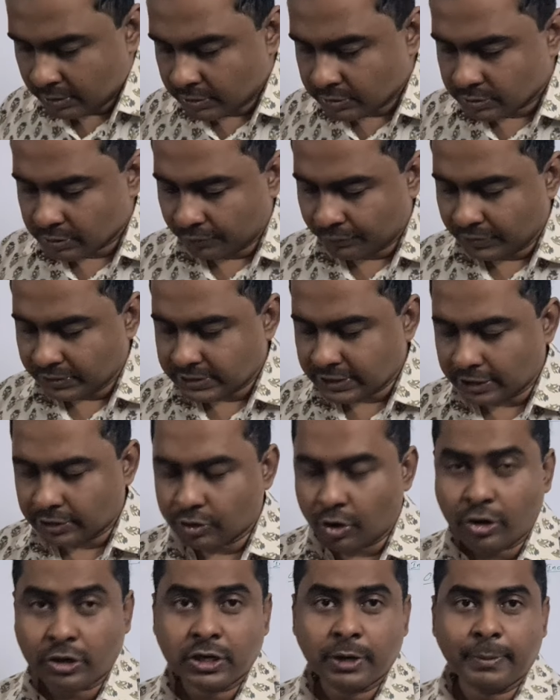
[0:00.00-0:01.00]
So which I
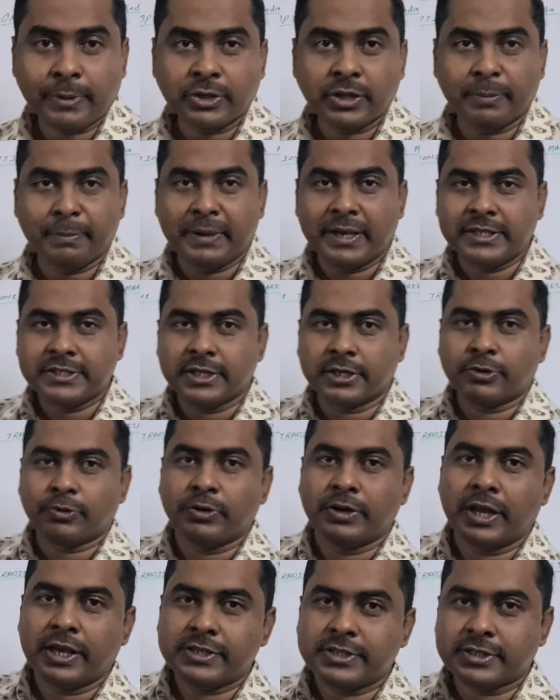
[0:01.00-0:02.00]
talked about, the major two
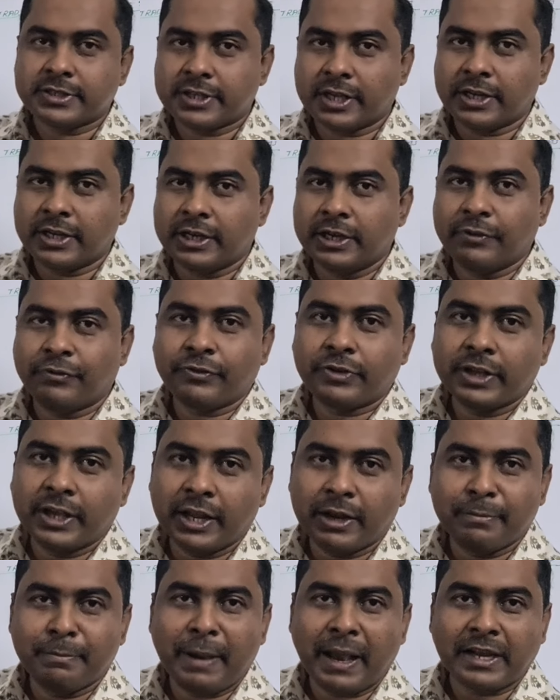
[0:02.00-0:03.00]
indices are Nifty
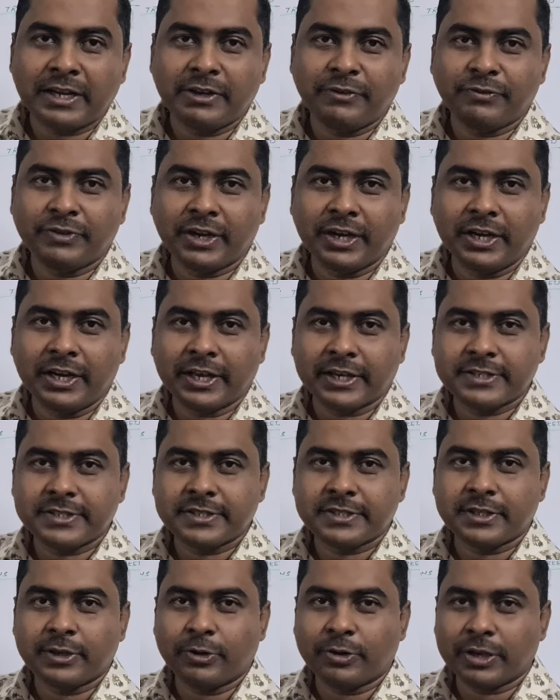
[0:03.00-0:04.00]
and Bank Nifty
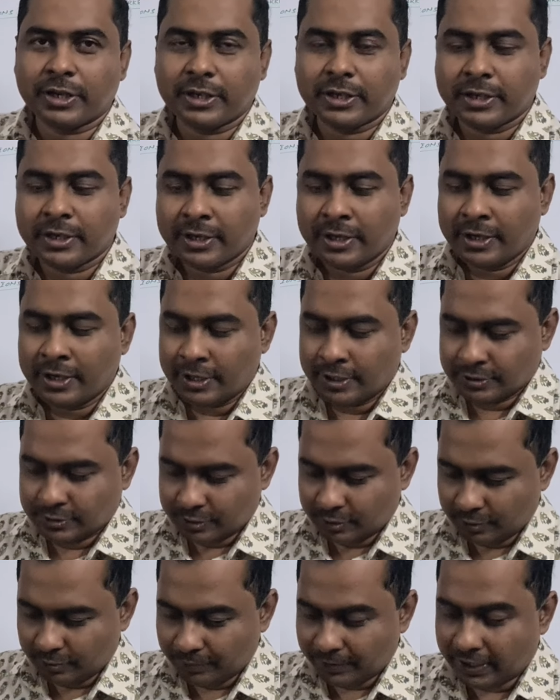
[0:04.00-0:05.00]
Index. Okay.
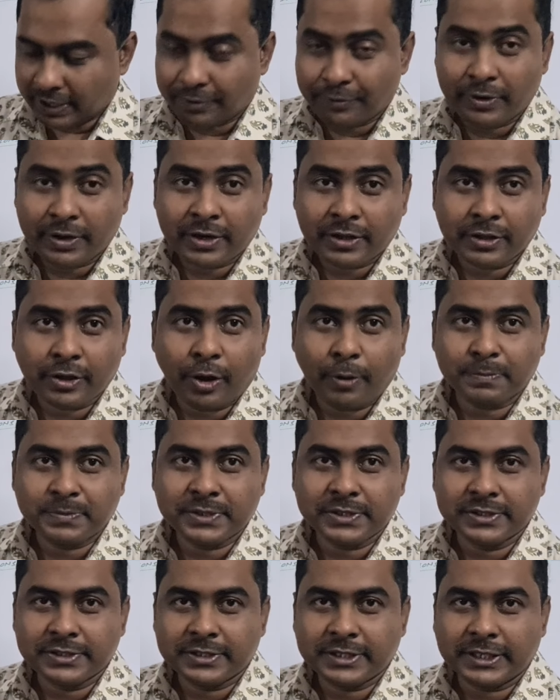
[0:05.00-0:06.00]
So whenever the
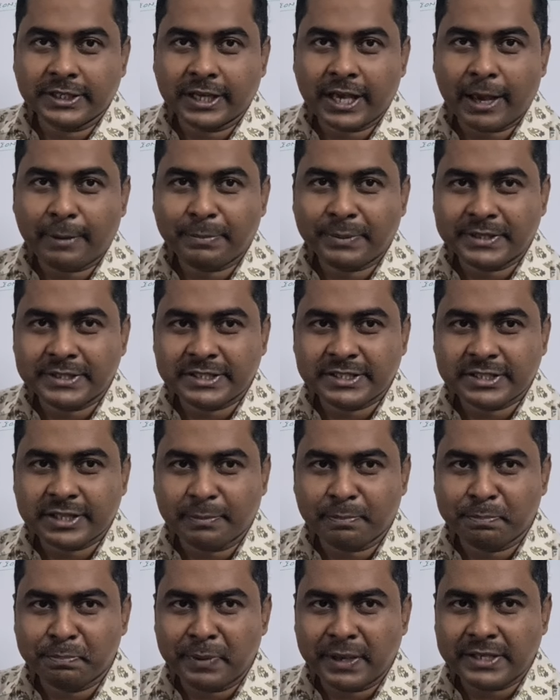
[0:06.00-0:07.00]
options trading happens, the
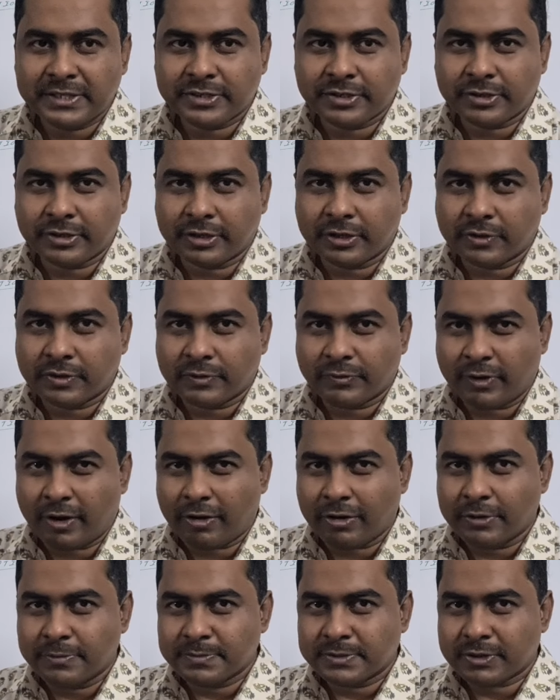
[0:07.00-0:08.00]
majority of the
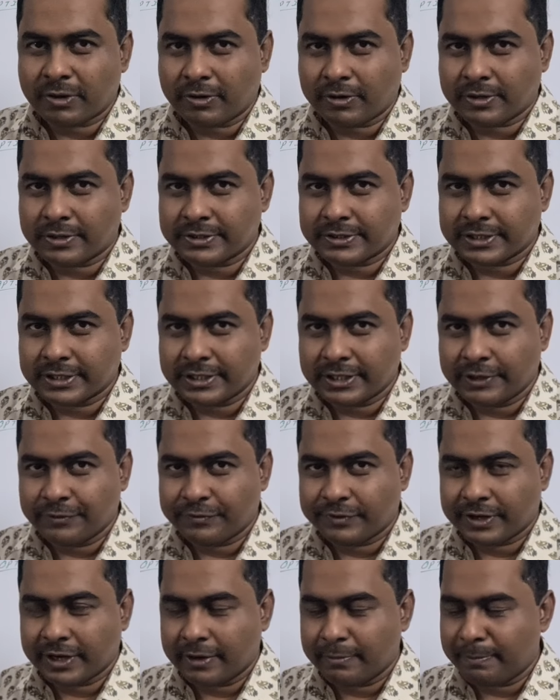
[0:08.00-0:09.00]
volumes occurs in
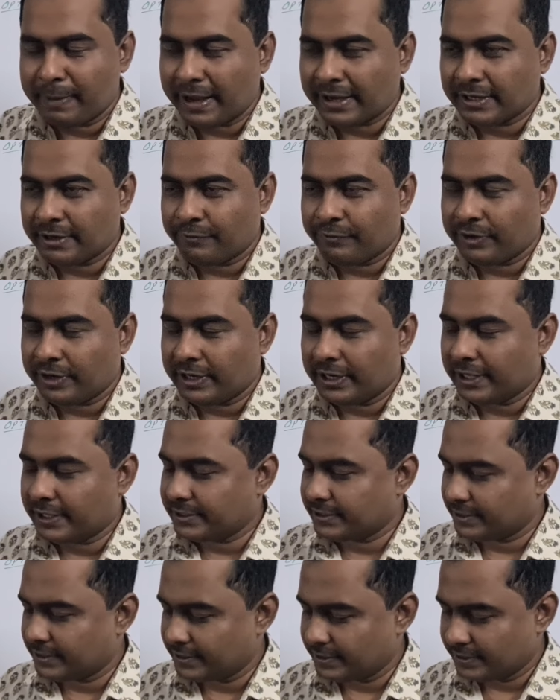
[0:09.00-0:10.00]
Nifty and Bank Nifty
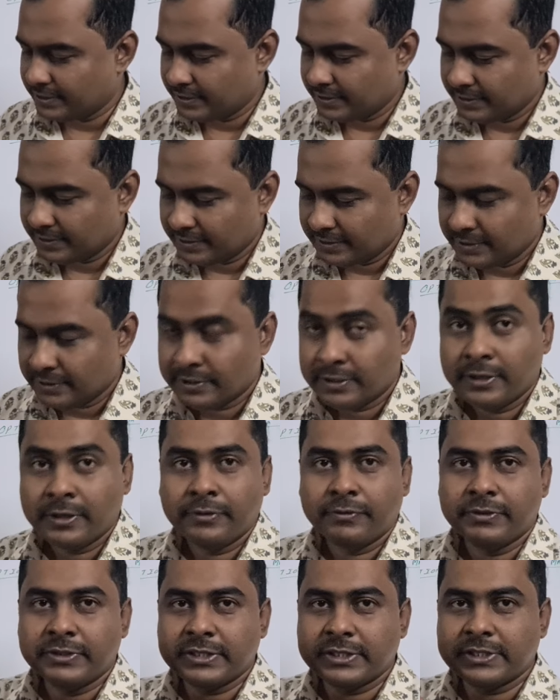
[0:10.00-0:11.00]
Index,
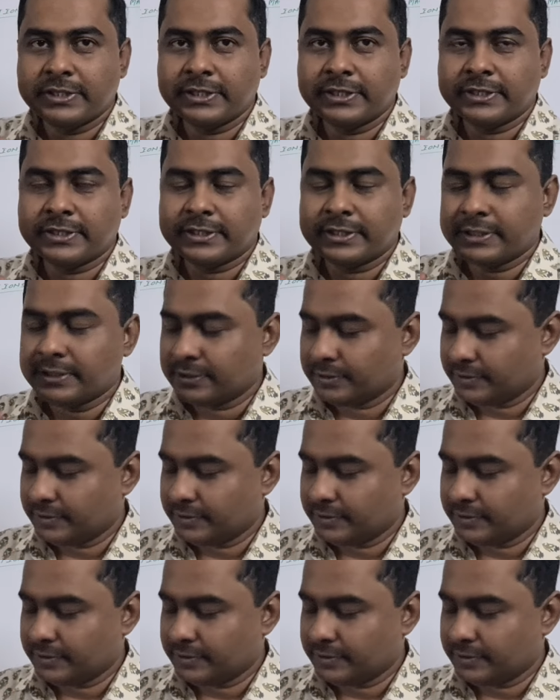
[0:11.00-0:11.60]
which is this.